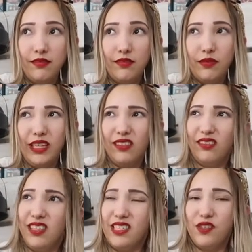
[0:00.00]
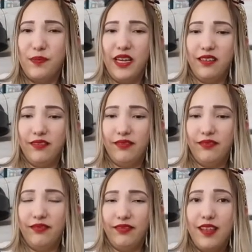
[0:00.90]
Wait, that sounds bad.
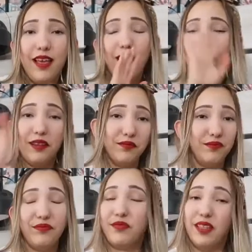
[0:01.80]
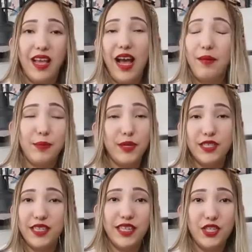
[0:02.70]
Okay, I'm the
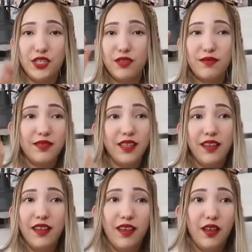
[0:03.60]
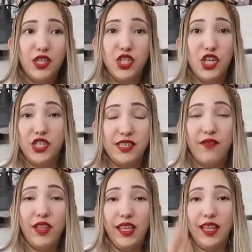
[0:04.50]
person that just judges
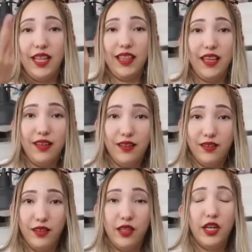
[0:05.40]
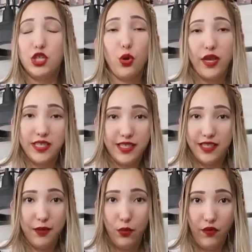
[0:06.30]
everything that their choices
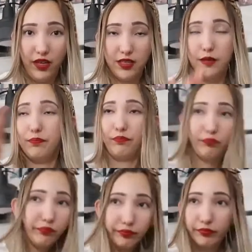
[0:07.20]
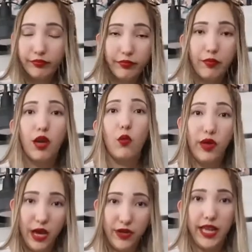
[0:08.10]
in the movies
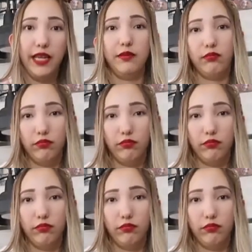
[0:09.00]
without yelling.